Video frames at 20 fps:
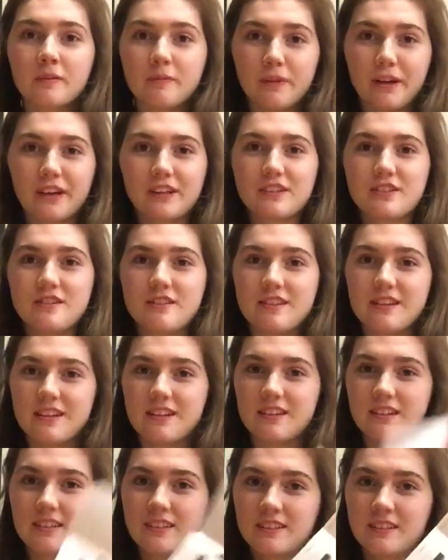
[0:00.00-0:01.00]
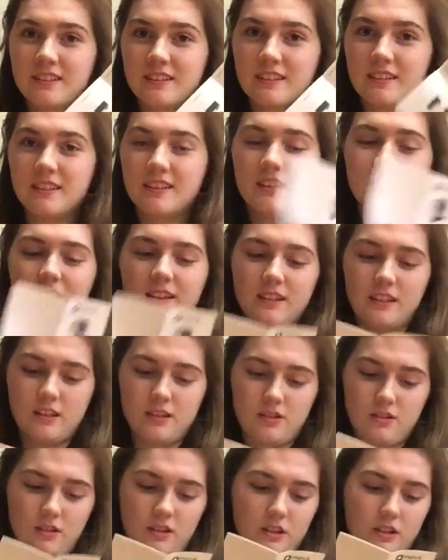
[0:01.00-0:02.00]
Back to the
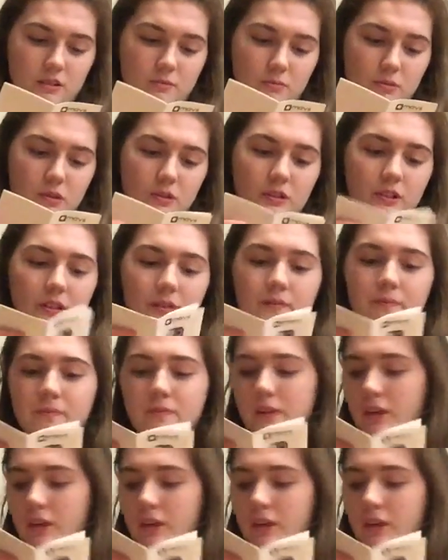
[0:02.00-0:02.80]
instruction booklet.